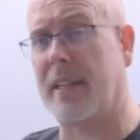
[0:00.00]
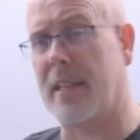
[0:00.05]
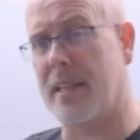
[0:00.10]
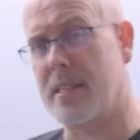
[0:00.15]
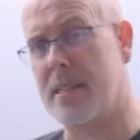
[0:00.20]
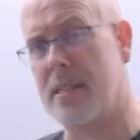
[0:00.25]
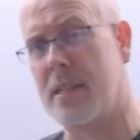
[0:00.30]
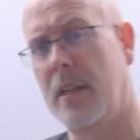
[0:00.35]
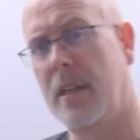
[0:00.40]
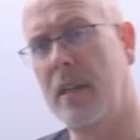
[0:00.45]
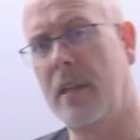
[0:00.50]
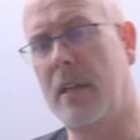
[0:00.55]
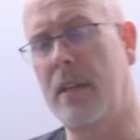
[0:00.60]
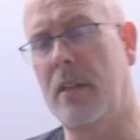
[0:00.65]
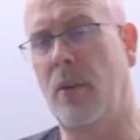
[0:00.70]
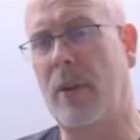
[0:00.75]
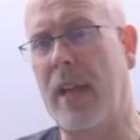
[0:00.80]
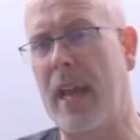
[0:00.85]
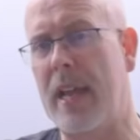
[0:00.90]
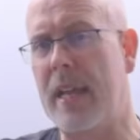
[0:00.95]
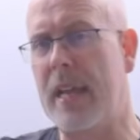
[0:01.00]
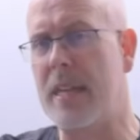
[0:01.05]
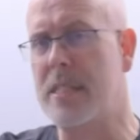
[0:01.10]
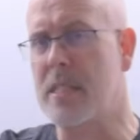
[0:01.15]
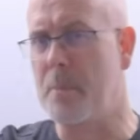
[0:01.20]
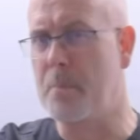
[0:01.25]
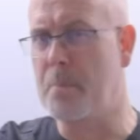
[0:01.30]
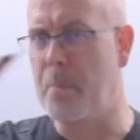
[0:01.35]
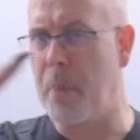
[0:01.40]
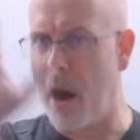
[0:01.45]
this. Okay, it's
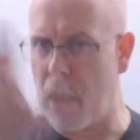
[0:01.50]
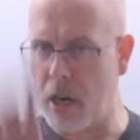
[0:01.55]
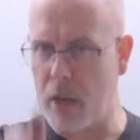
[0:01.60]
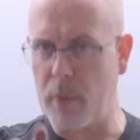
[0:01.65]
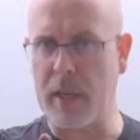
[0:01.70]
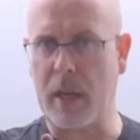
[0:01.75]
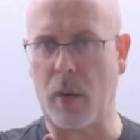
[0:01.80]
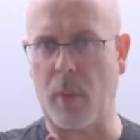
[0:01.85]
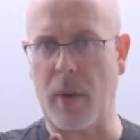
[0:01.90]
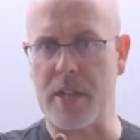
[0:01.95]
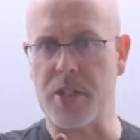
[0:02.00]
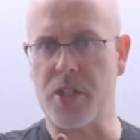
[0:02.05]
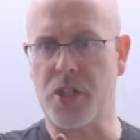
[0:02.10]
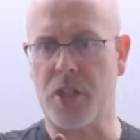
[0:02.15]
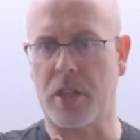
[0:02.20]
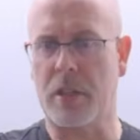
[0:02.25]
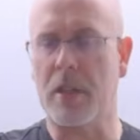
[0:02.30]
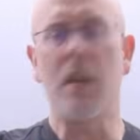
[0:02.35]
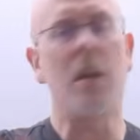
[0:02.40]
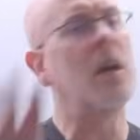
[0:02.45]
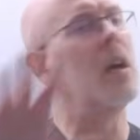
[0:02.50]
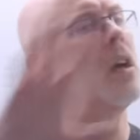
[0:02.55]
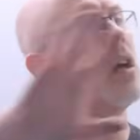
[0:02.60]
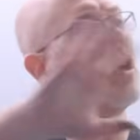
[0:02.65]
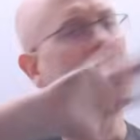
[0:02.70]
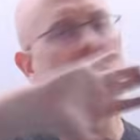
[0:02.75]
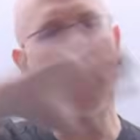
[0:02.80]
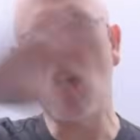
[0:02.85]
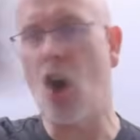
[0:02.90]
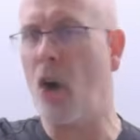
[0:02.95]
a borrowing question,
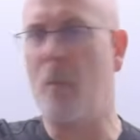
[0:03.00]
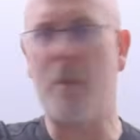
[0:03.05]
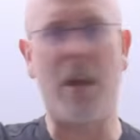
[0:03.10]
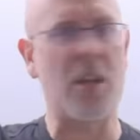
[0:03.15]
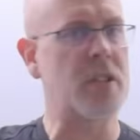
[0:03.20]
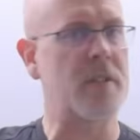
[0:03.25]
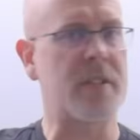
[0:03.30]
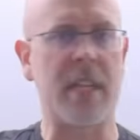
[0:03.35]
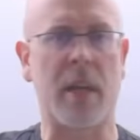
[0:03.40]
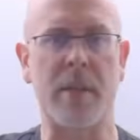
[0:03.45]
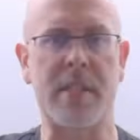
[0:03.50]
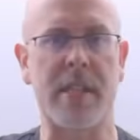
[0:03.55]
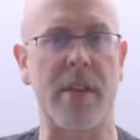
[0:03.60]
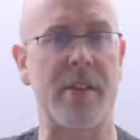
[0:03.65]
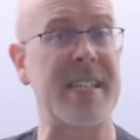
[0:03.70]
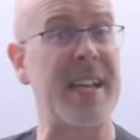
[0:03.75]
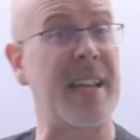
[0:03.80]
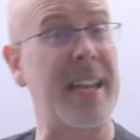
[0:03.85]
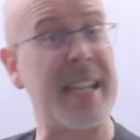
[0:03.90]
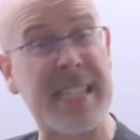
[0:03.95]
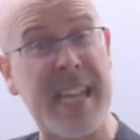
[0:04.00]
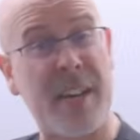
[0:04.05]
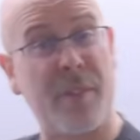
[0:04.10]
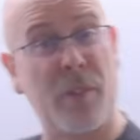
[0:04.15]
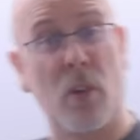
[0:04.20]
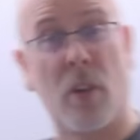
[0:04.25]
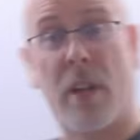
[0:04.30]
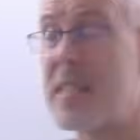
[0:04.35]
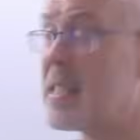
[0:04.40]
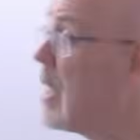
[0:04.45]
no mention of sequence series. Now let's have a
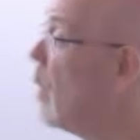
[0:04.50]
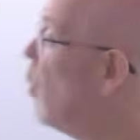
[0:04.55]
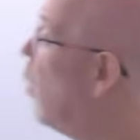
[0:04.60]
look and see